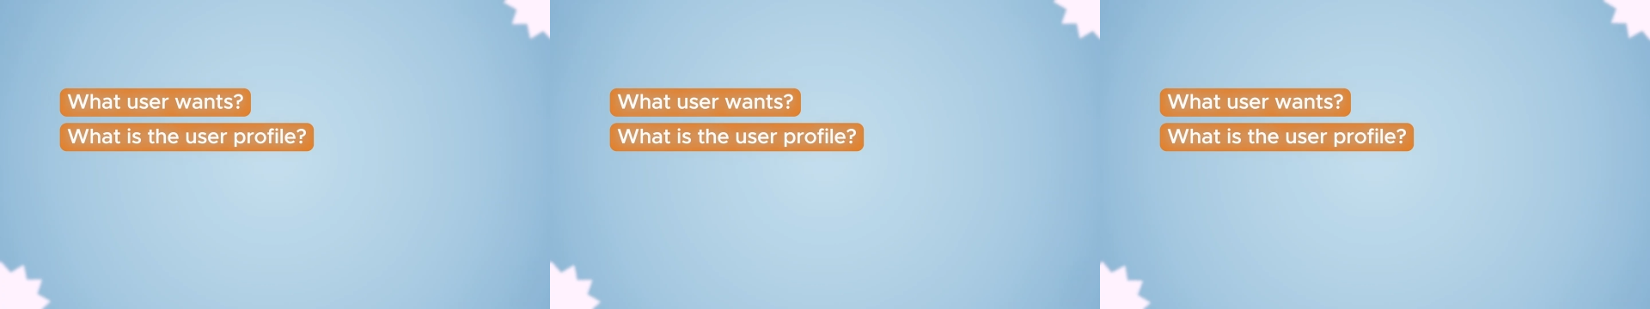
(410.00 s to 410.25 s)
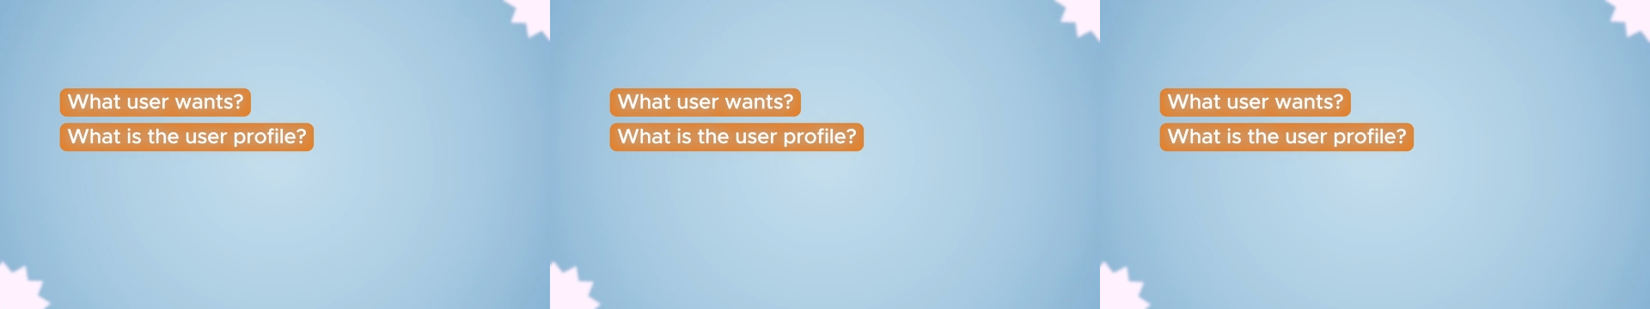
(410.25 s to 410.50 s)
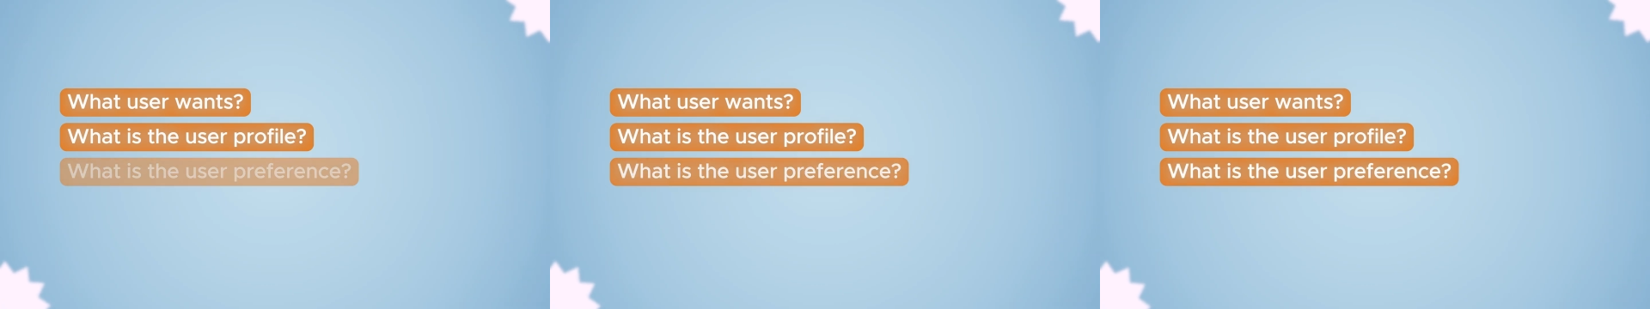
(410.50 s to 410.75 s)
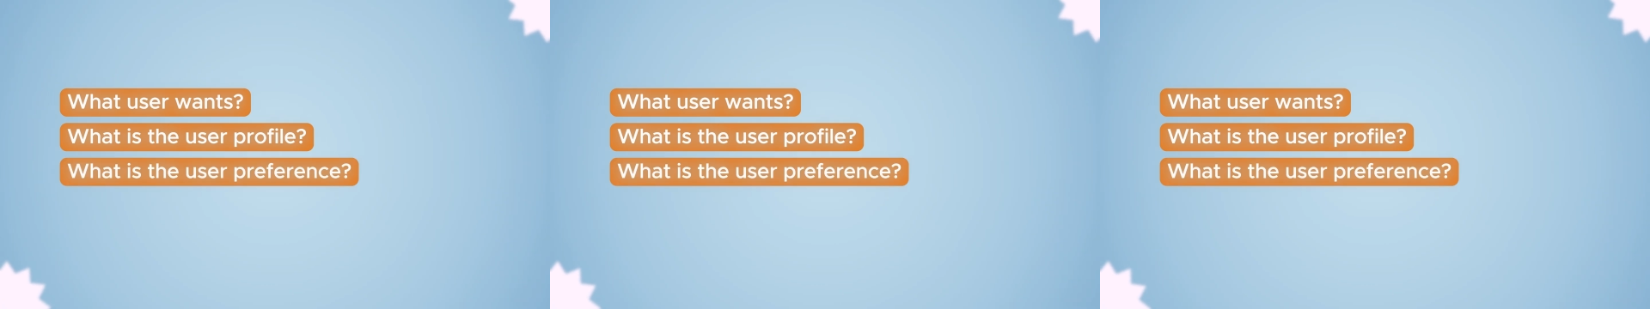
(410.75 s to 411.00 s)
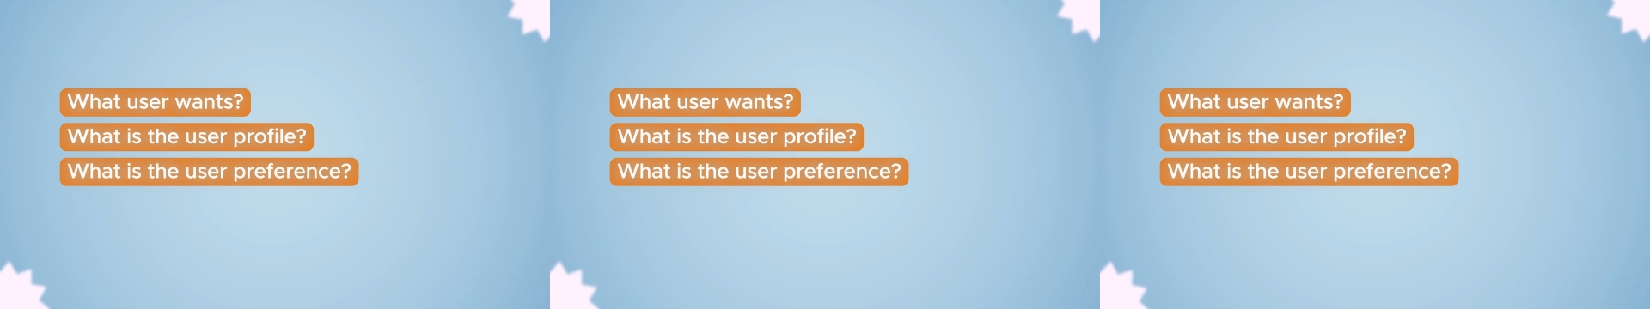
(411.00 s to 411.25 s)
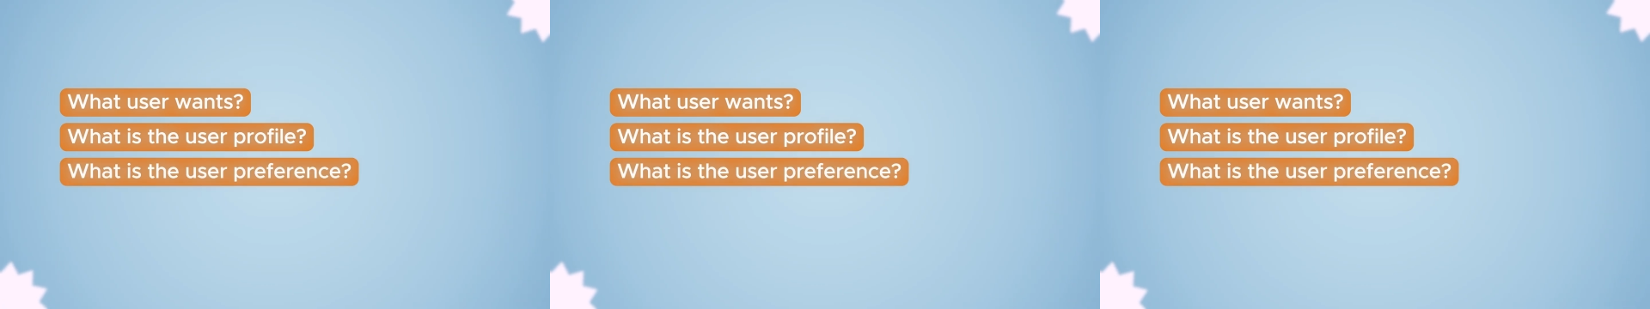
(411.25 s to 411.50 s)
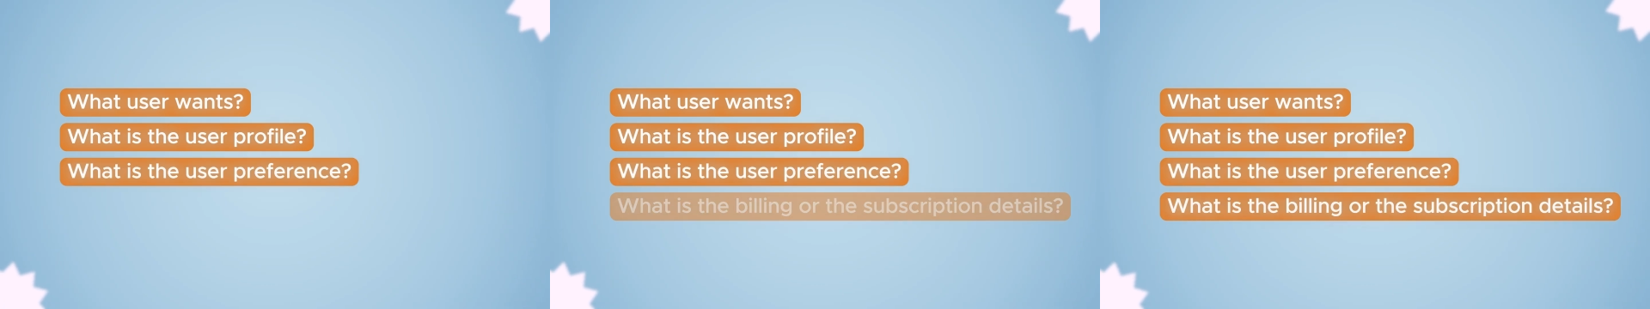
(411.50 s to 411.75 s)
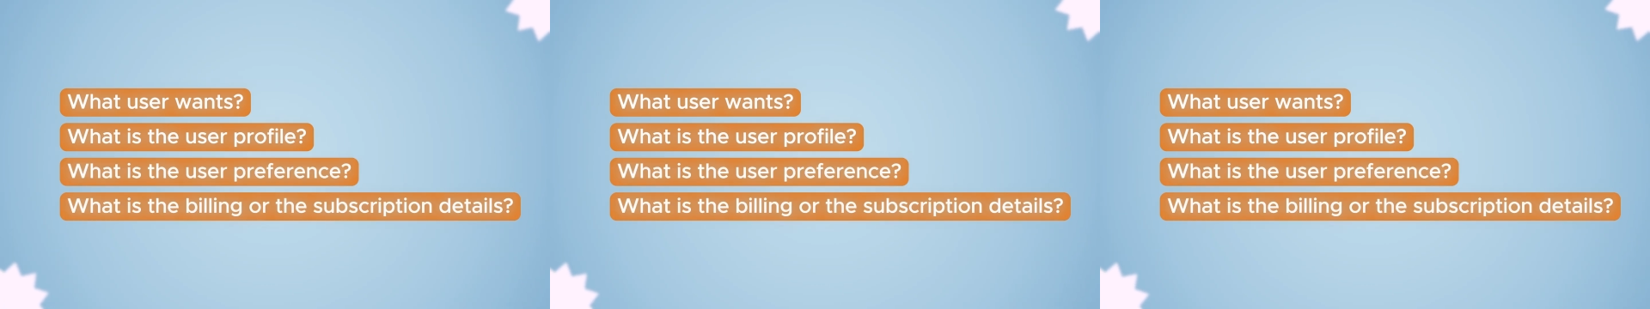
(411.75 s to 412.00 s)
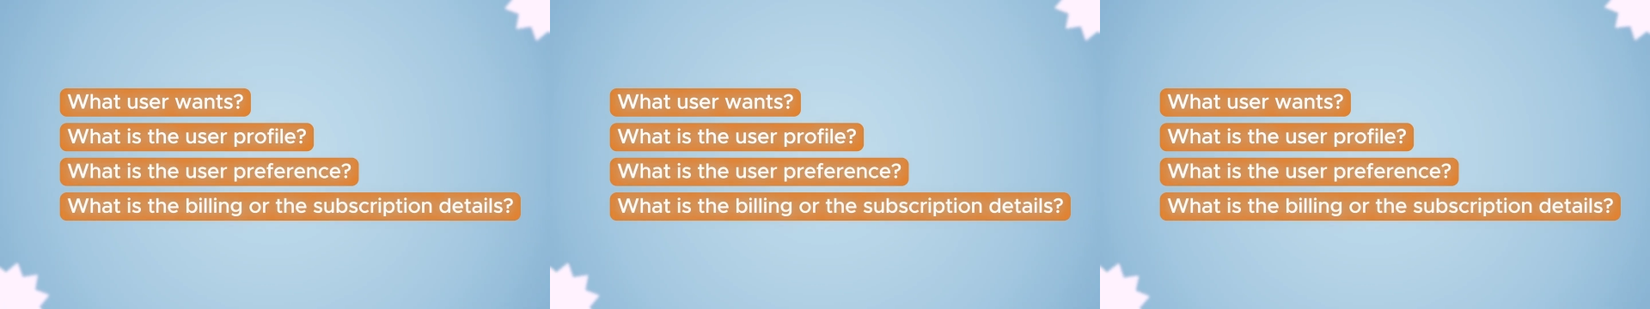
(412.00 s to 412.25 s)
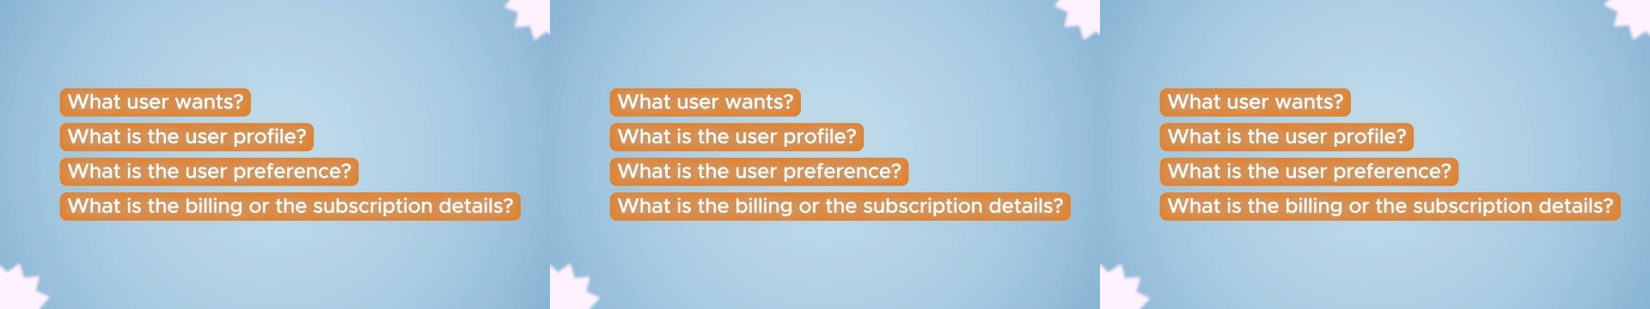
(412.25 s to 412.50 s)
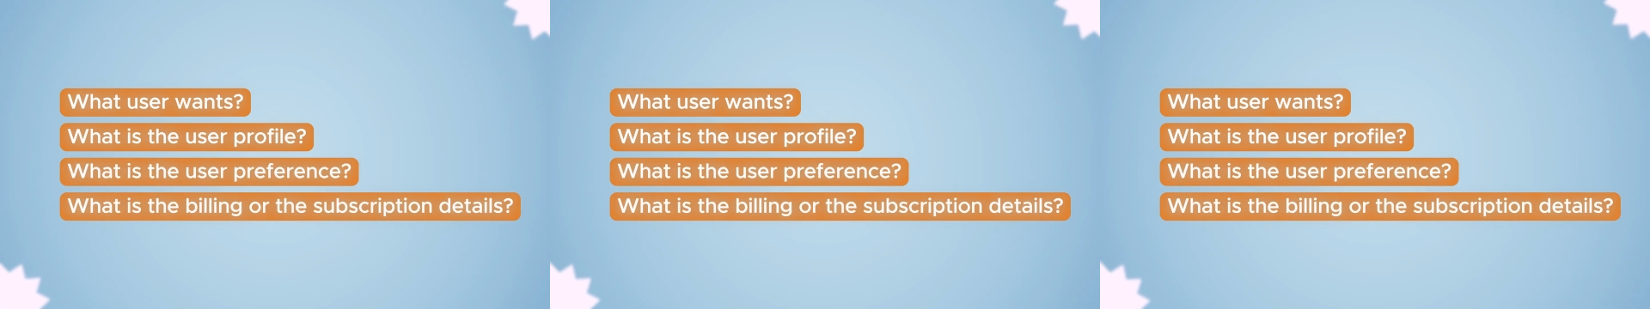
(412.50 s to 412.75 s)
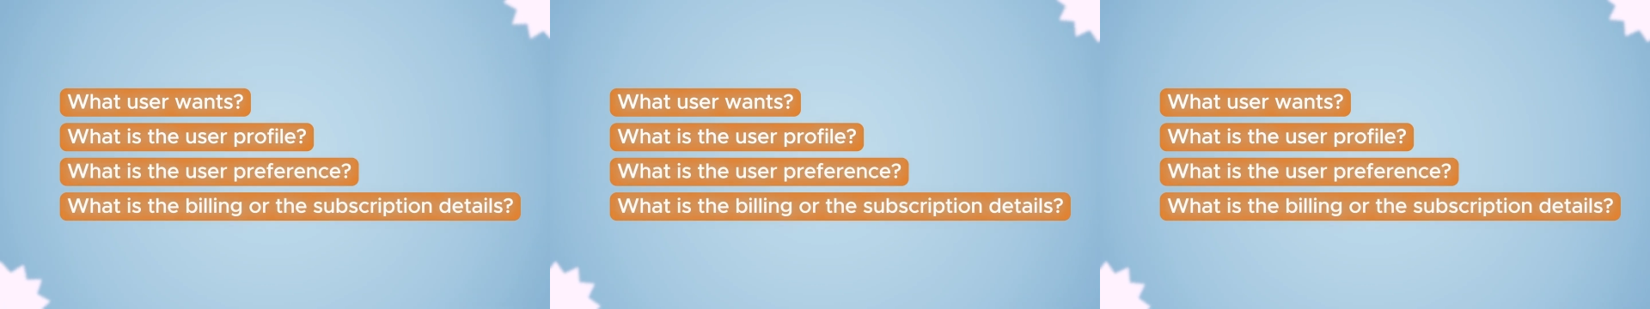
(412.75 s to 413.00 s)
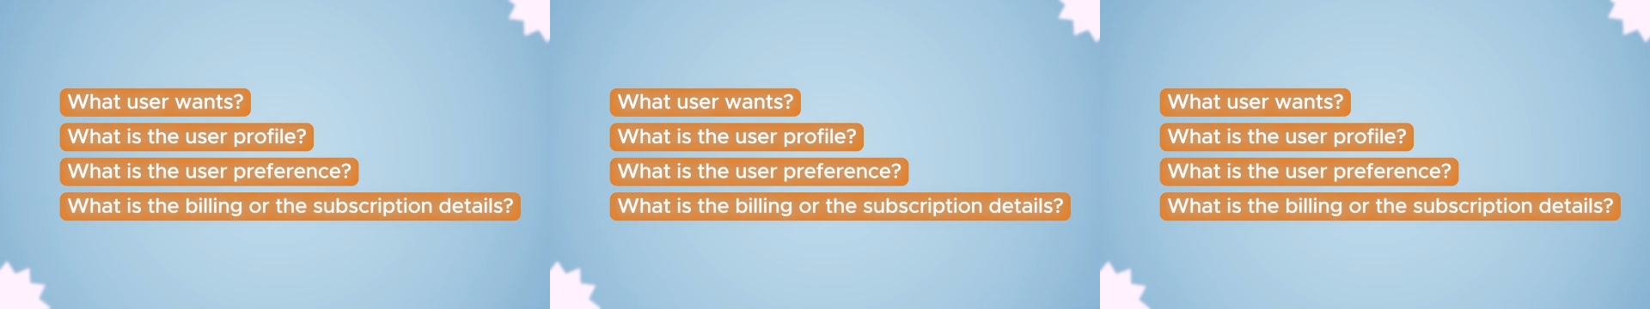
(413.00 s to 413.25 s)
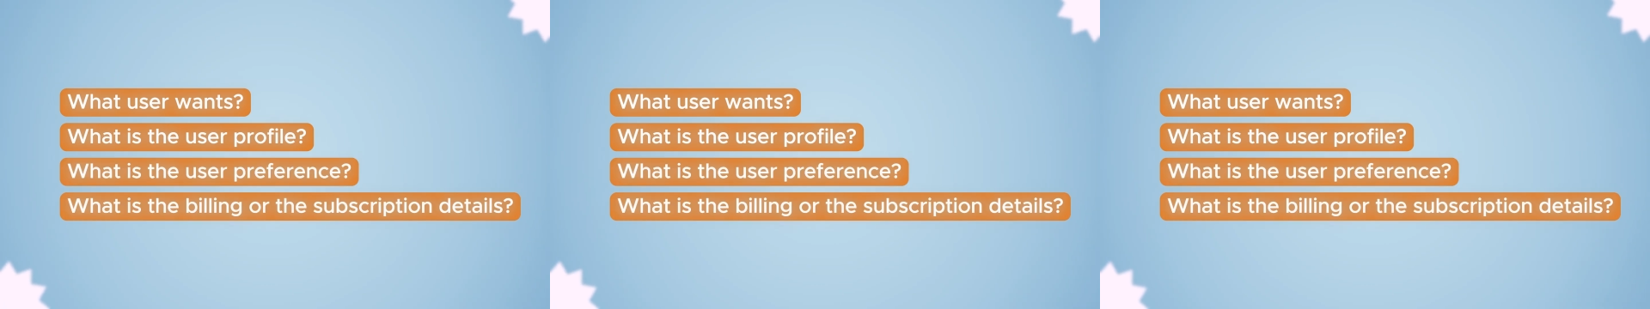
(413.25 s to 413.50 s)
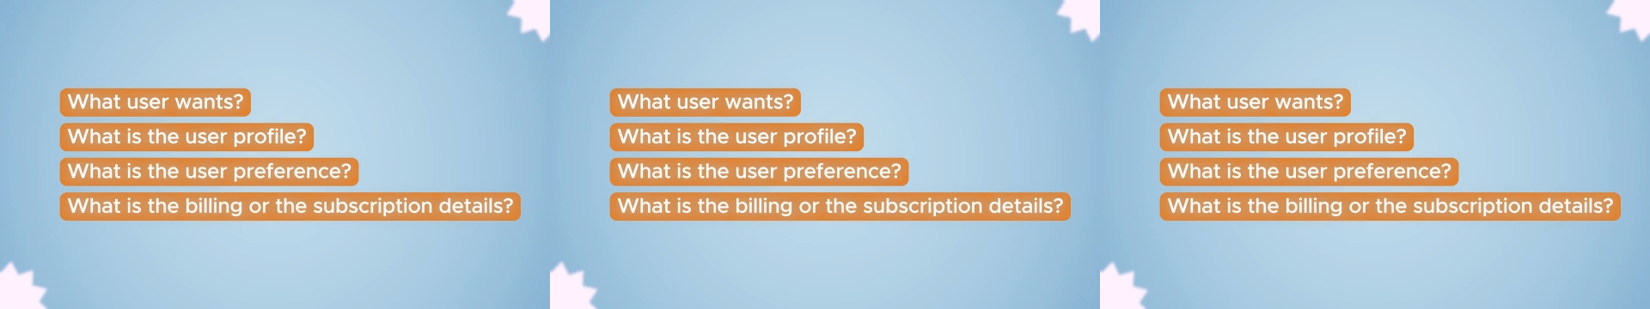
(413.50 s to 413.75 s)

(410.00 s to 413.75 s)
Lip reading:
Nobody's mouth can be seen.